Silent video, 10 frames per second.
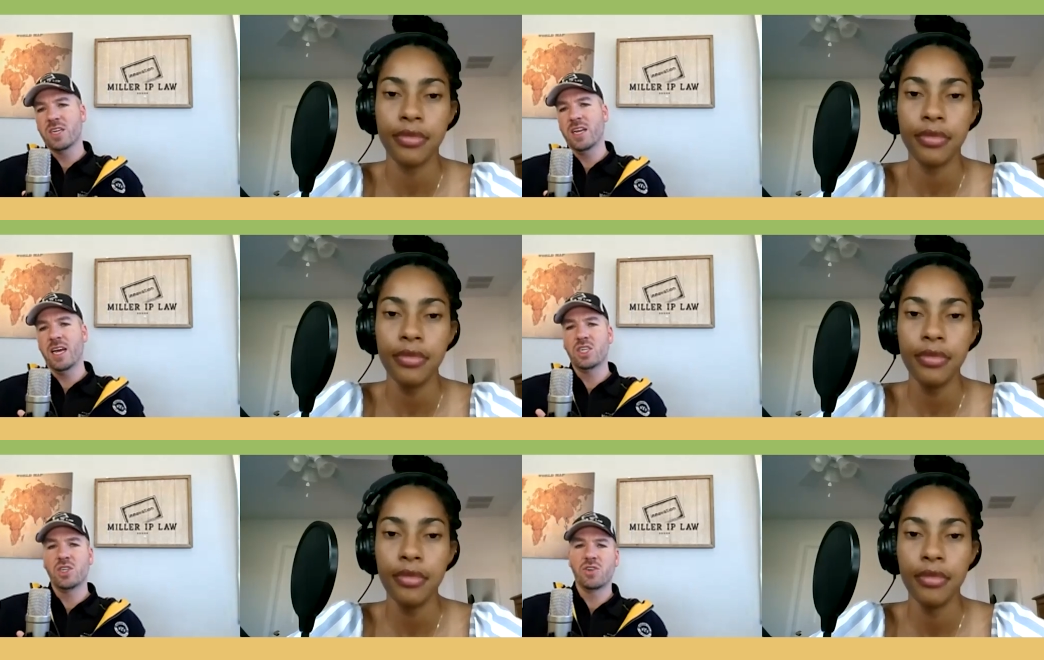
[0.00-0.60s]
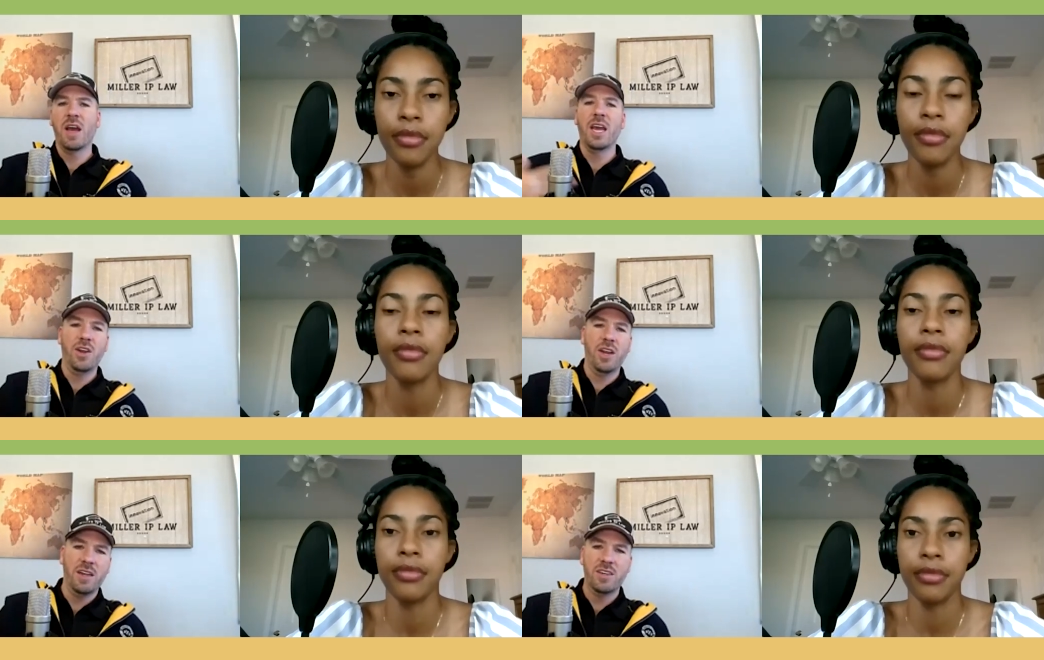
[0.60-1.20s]
Speaker 1: connections. Or hey, you
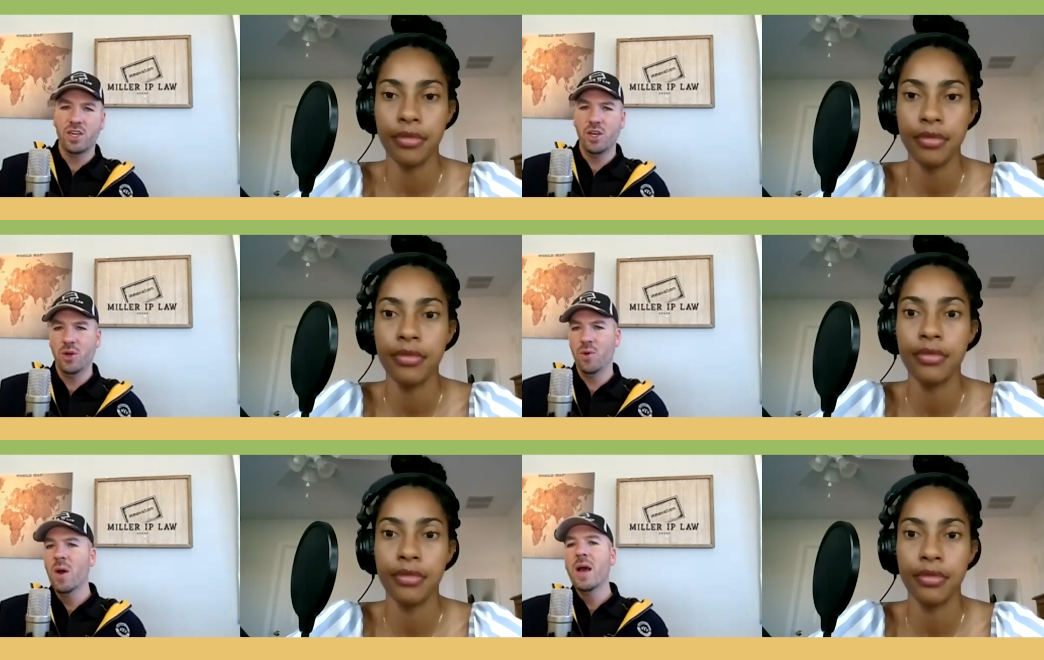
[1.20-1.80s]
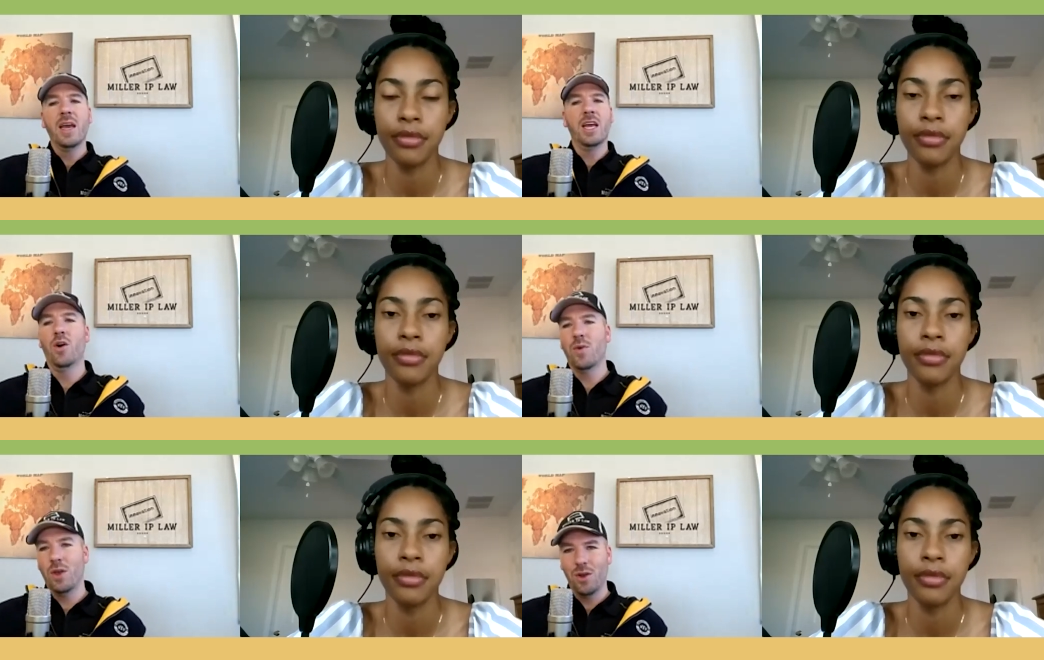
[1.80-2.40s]
need to do, you know,
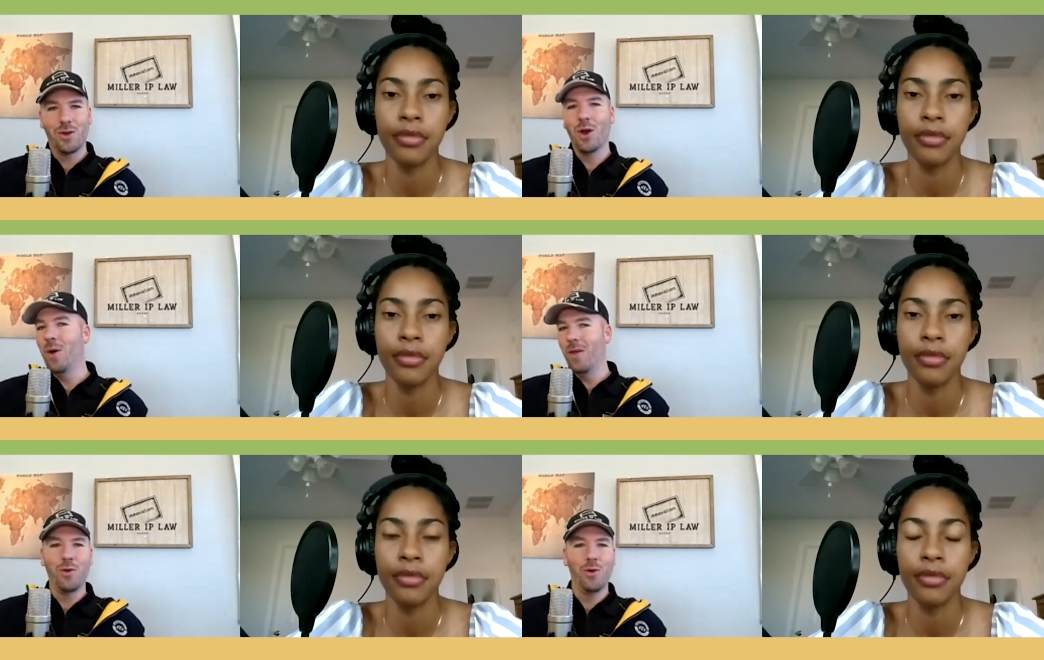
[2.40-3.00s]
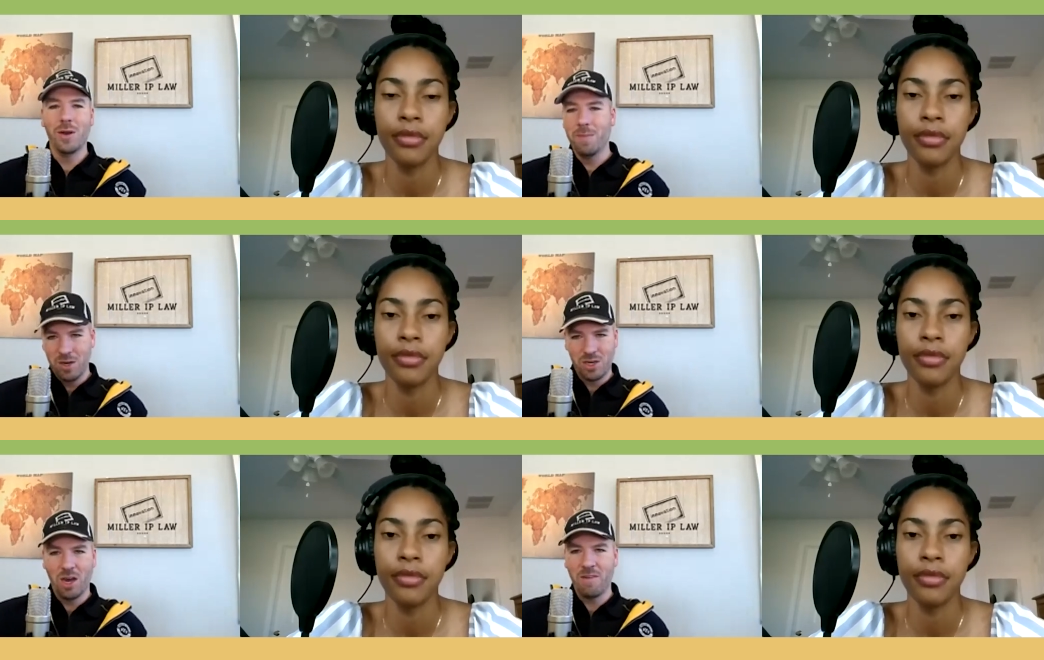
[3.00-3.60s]
you're going through a
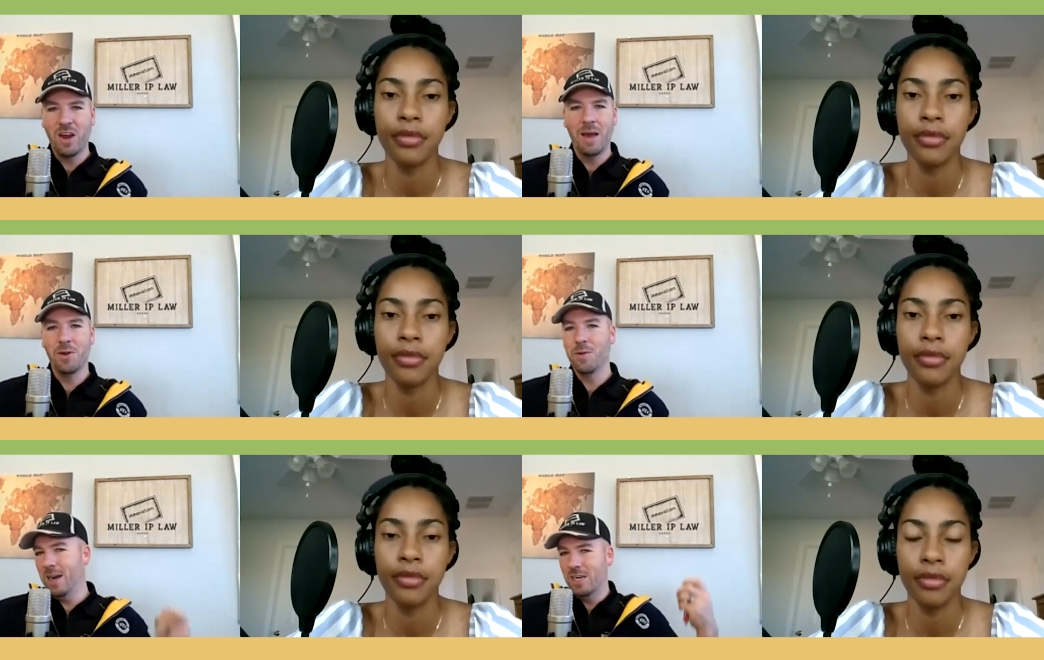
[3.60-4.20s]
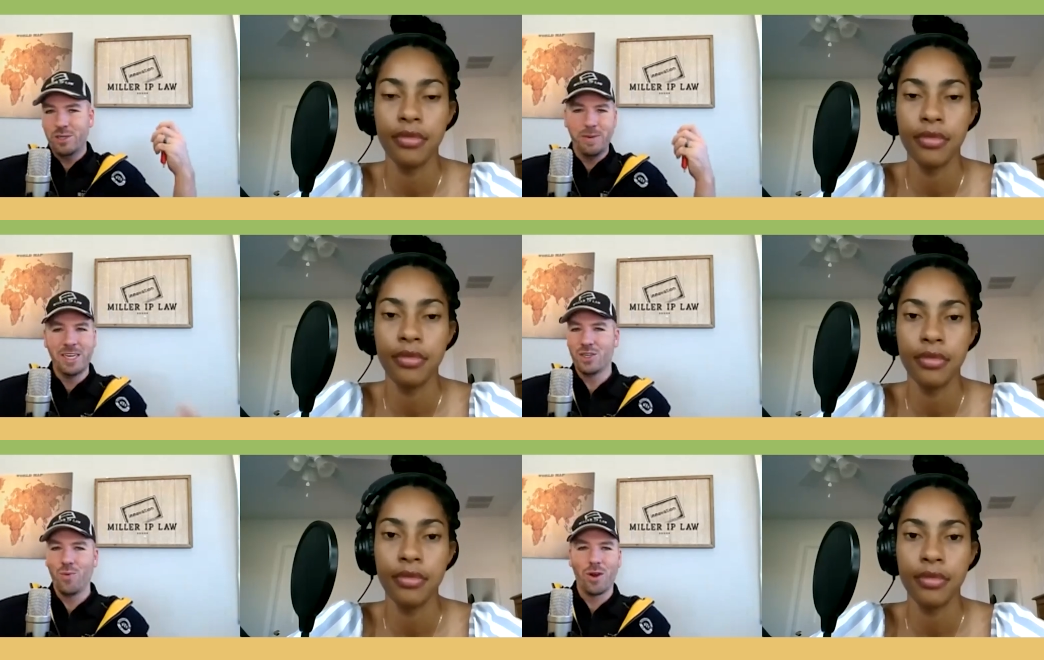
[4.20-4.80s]
tough time in your marriage because you're
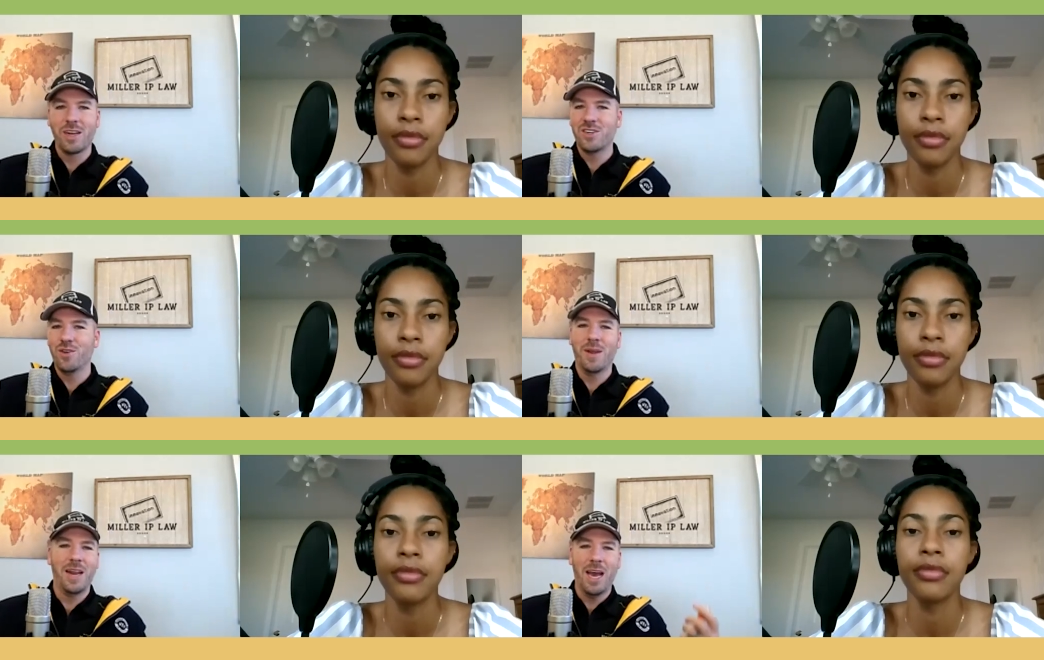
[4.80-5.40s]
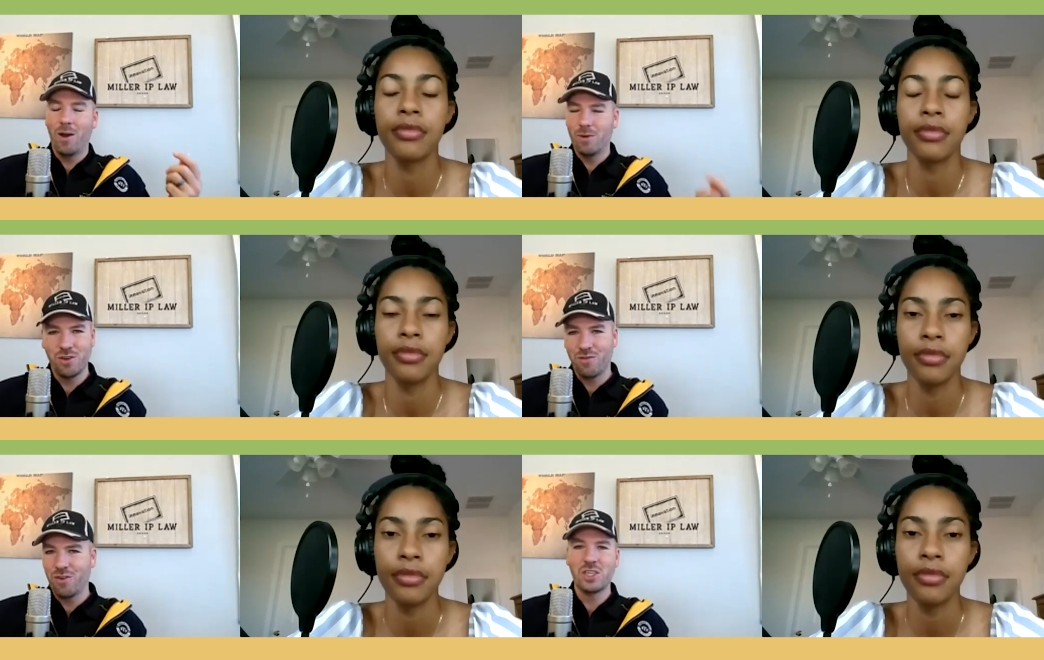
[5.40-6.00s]
working too many many hours and you're
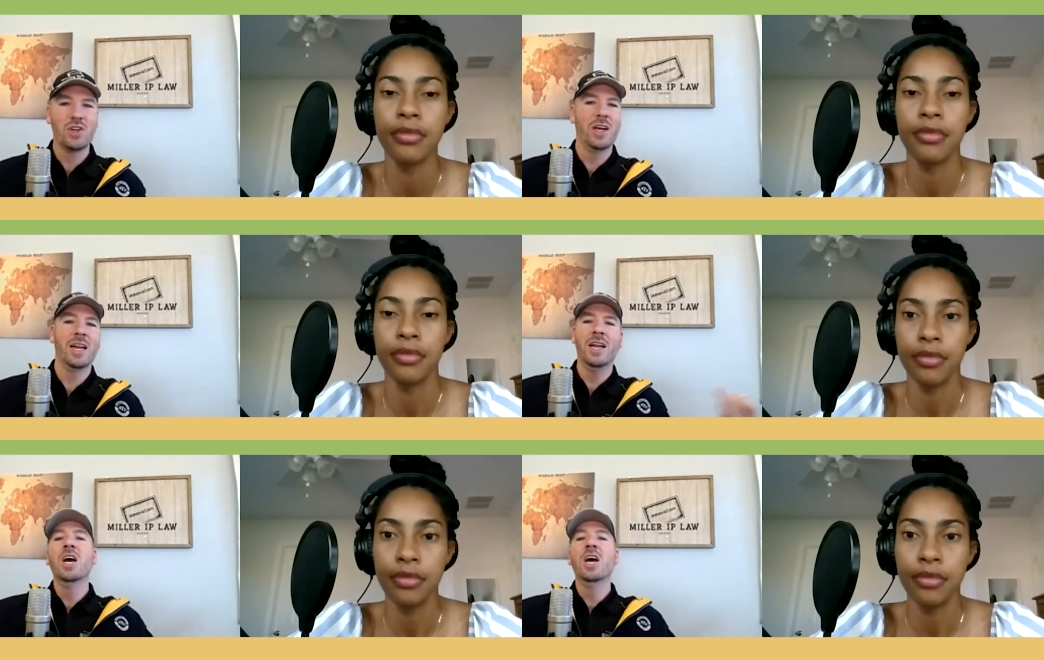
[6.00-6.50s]
frustrated,